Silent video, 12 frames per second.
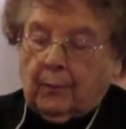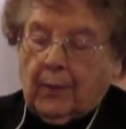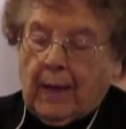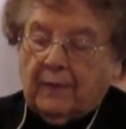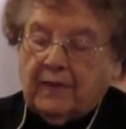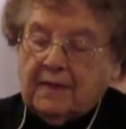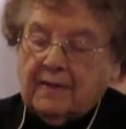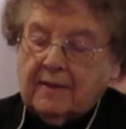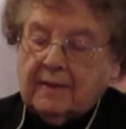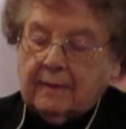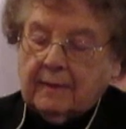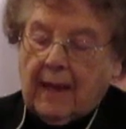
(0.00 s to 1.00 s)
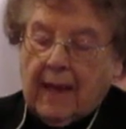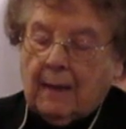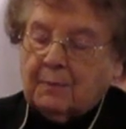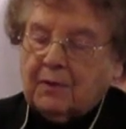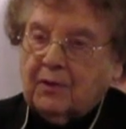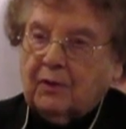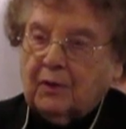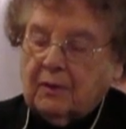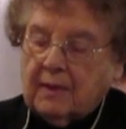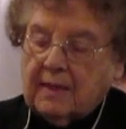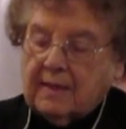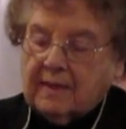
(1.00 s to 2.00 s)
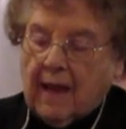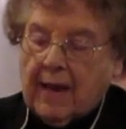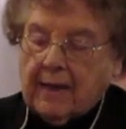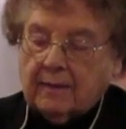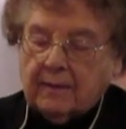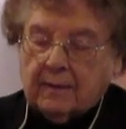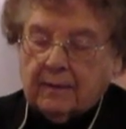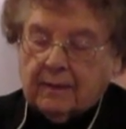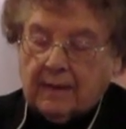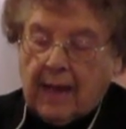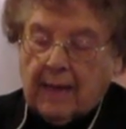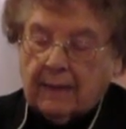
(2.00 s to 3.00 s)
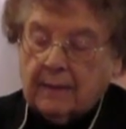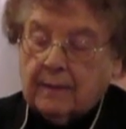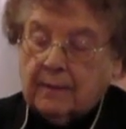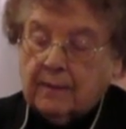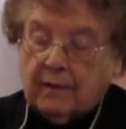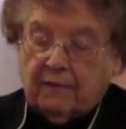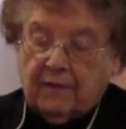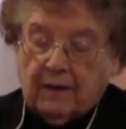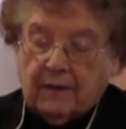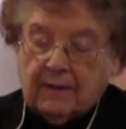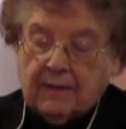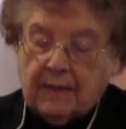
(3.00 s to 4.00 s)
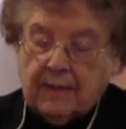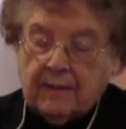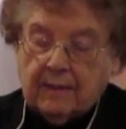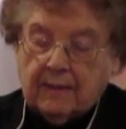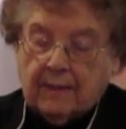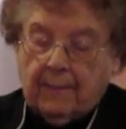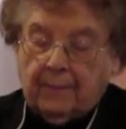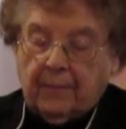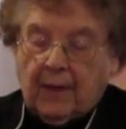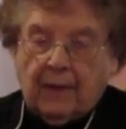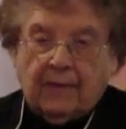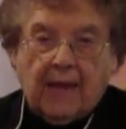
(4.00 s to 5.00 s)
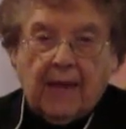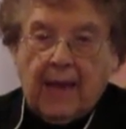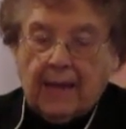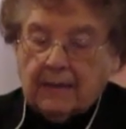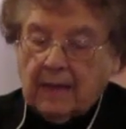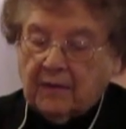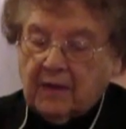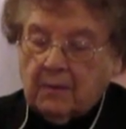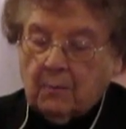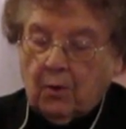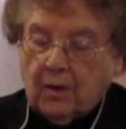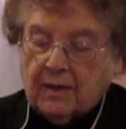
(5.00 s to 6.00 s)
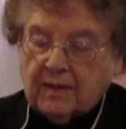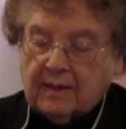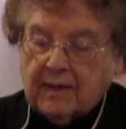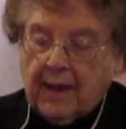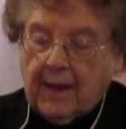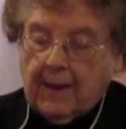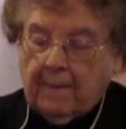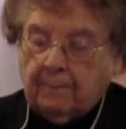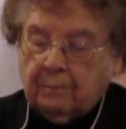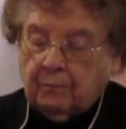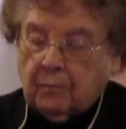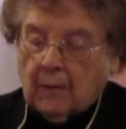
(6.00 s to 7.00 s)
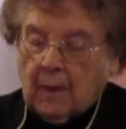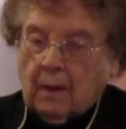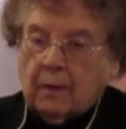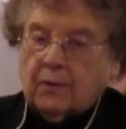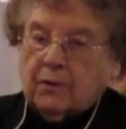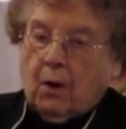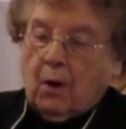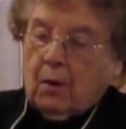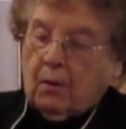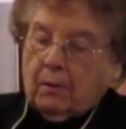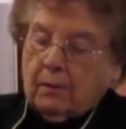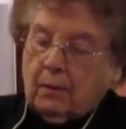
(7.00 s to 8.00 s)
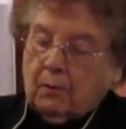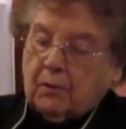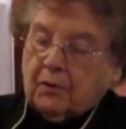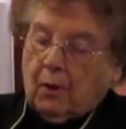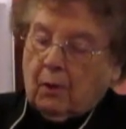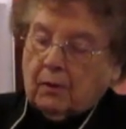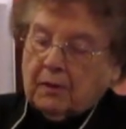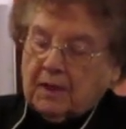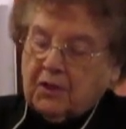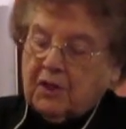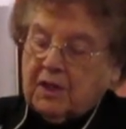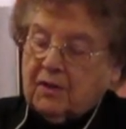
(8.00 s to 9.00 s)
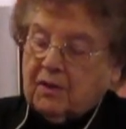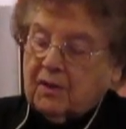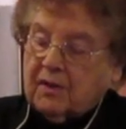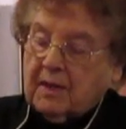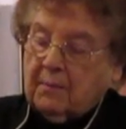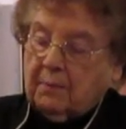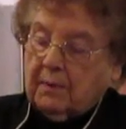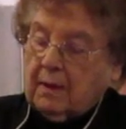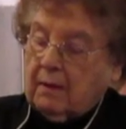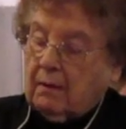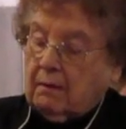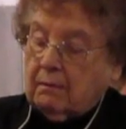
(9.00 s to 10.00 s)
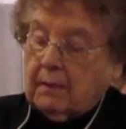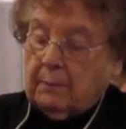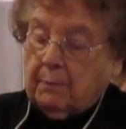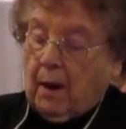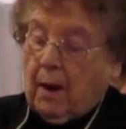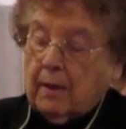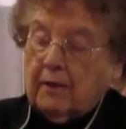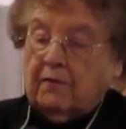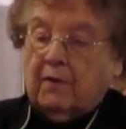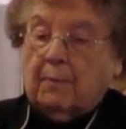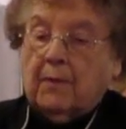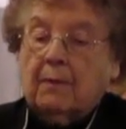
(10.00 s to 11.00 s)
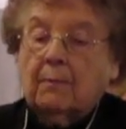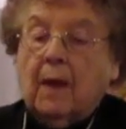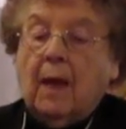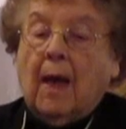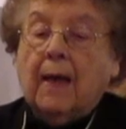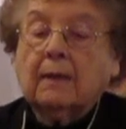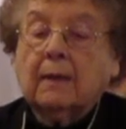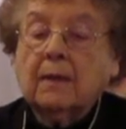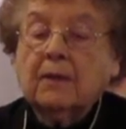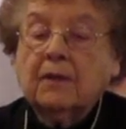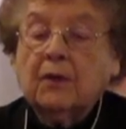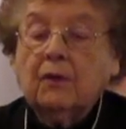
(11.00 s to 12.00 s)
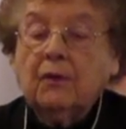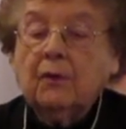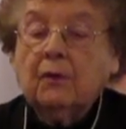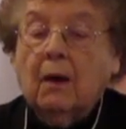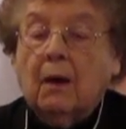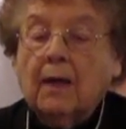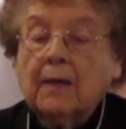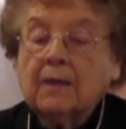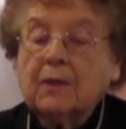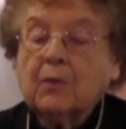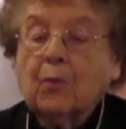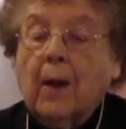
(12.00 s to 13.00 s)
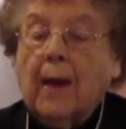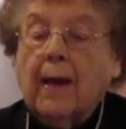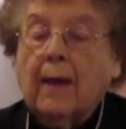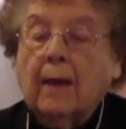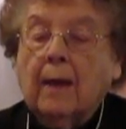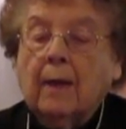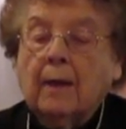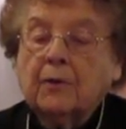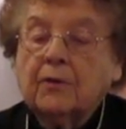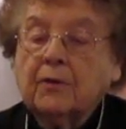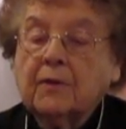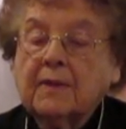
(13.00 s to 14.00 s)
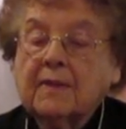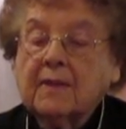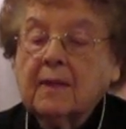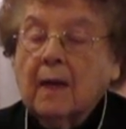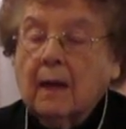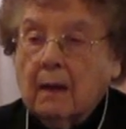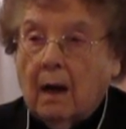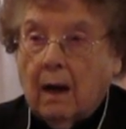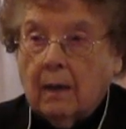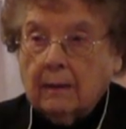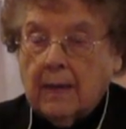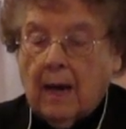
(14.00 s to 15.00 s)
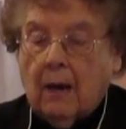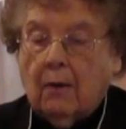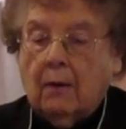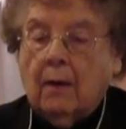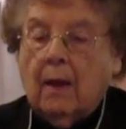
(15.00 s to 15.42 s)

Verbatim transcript: Well, this is absolutely science, silenced the Pharisees. They had nothing more to say. So we're told that Jesus simply departed from them and continued on his way to the synagogue now.